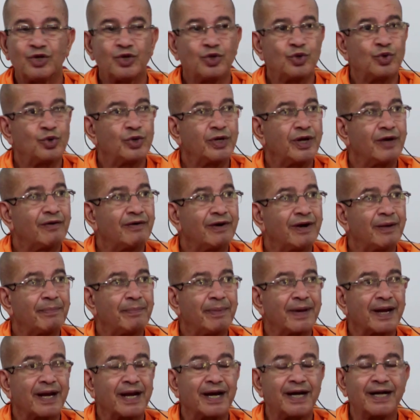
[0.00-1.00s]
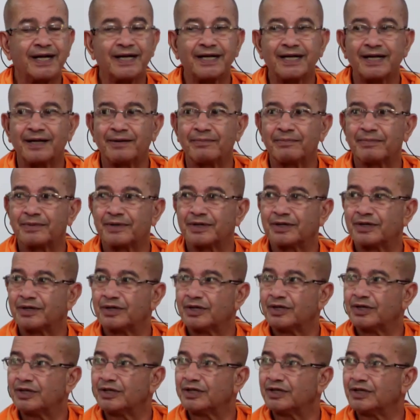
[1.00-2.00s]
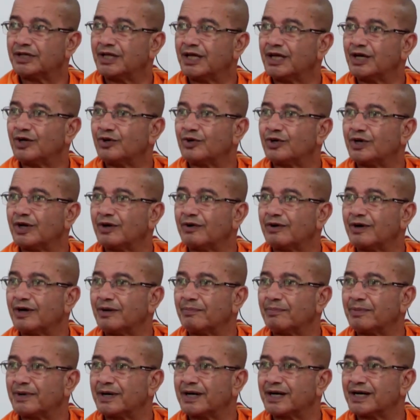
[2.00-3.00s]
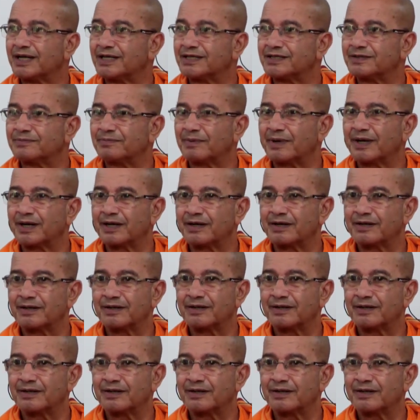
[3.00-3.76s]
you develop a contempt, there you develop respect.